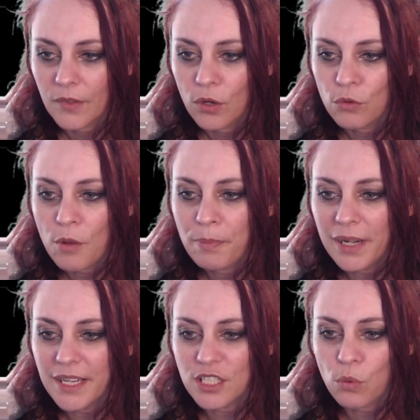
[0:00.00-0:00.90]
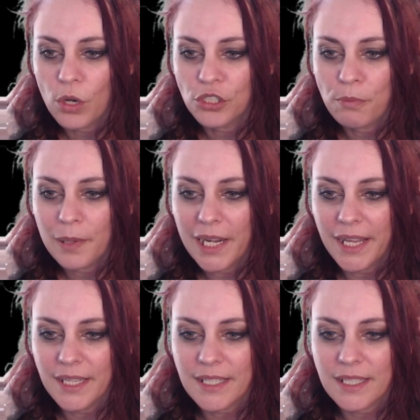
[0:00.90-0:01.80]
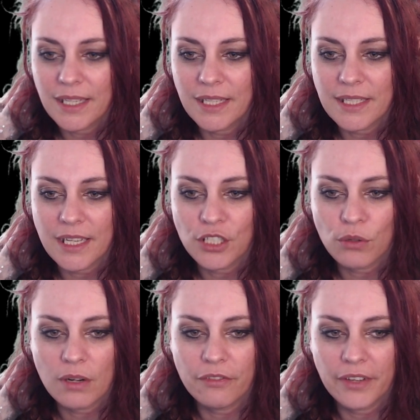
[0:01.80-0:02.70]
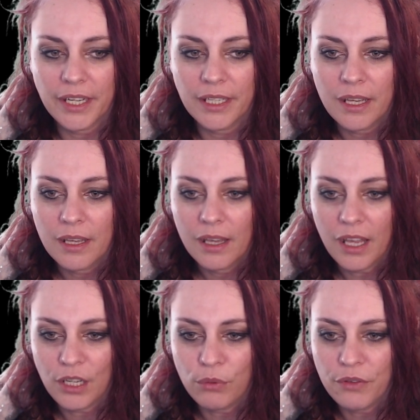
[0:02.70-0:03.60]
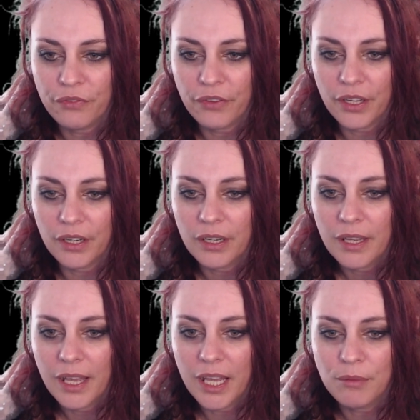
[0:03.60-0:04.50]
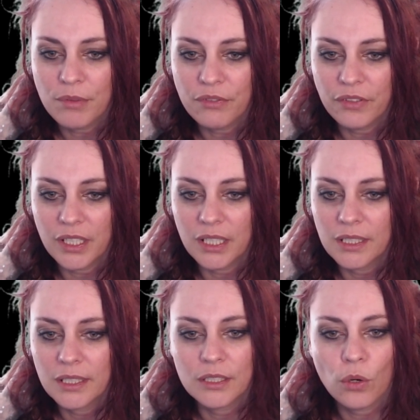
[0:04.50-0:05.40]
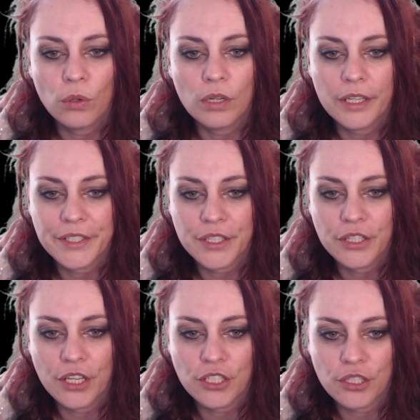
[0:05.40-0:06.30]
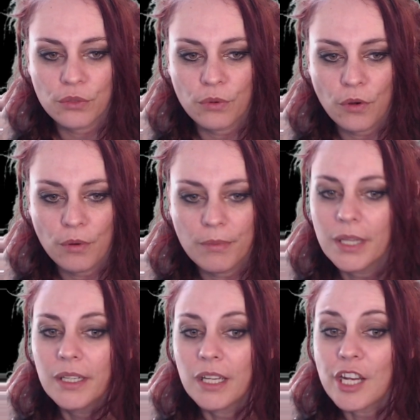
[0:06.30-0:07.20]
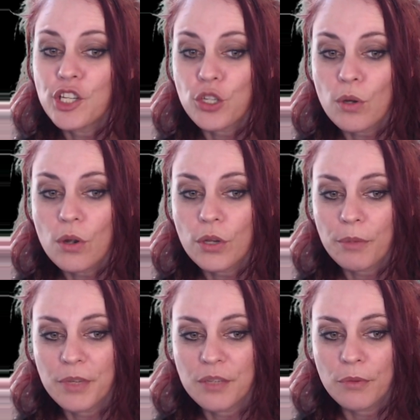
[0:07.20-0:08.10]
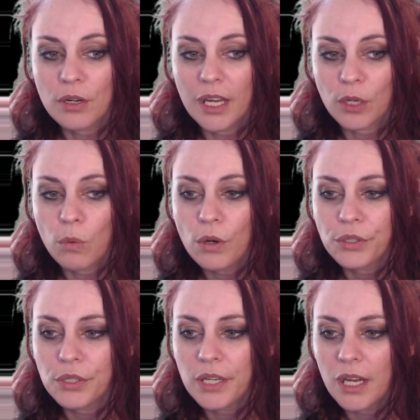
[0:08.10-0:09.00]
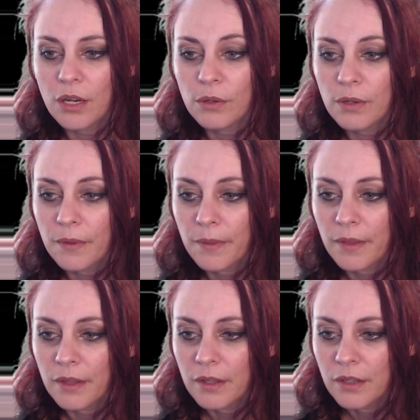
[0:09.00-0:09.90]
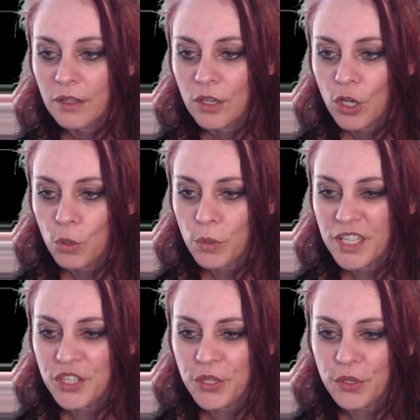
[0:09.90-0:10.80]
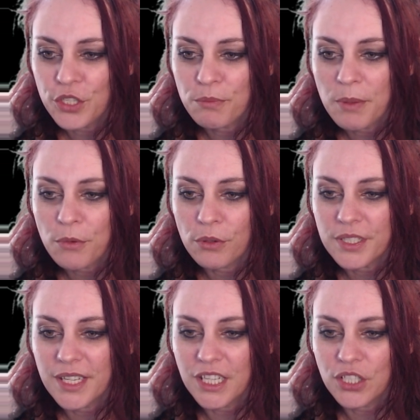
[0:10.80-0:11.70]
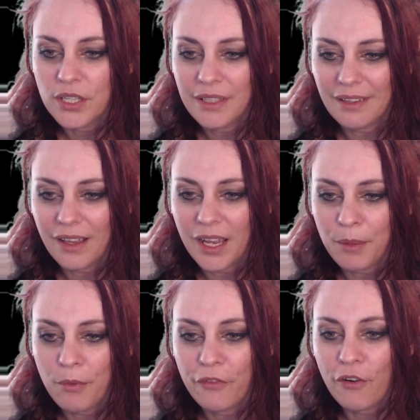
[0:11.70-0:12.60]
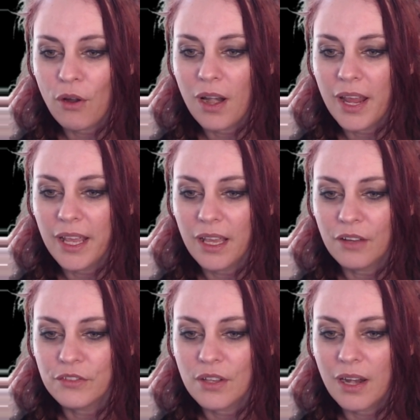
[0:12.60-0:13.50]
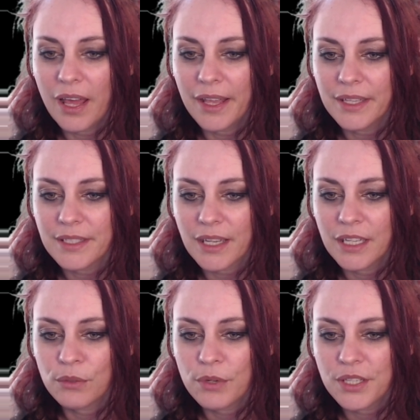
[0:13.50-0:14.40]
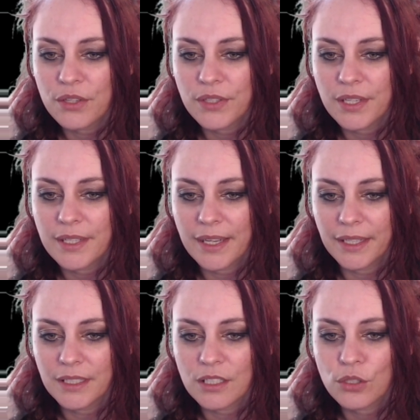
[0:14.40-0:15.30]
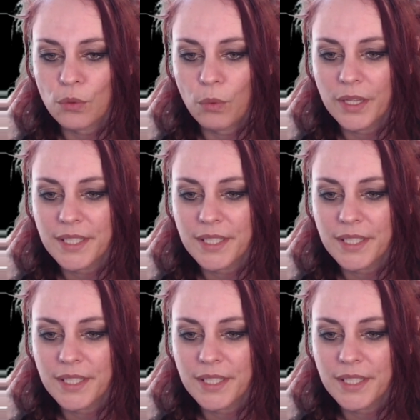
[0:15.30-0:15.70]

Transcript: Replace water planes in Central Vein, Aquifer, Ember Vein and all other dungeon room. It should look a bit more like water now reduce memorization time for lay of the land and resuscitate to one